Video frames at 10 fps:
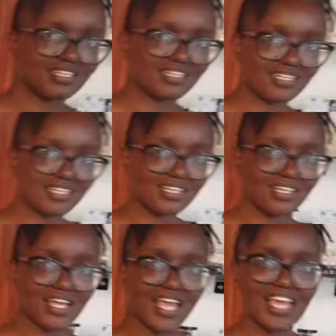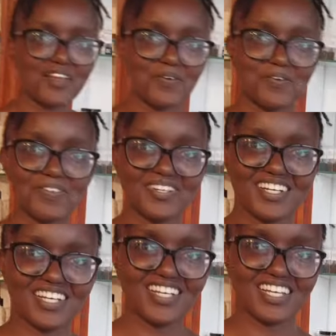Hello. Hello.
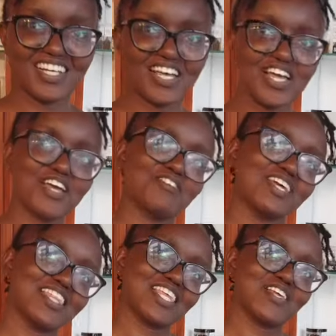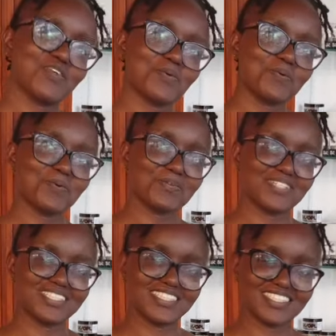How are you doing? Fine, thank you.
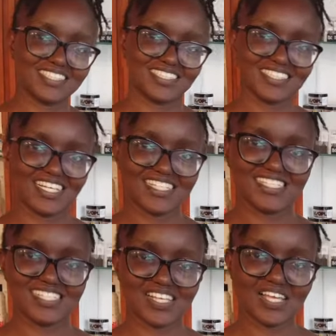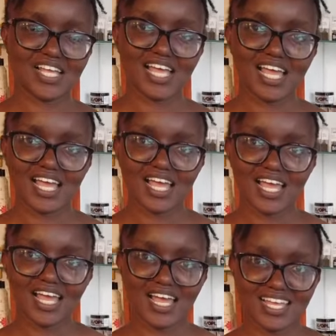Oh, nice. I like the accent, I like the
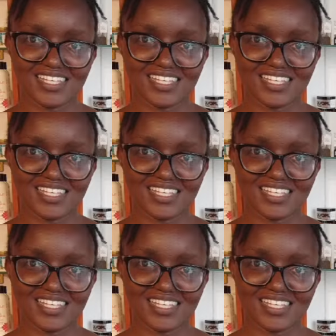vibes.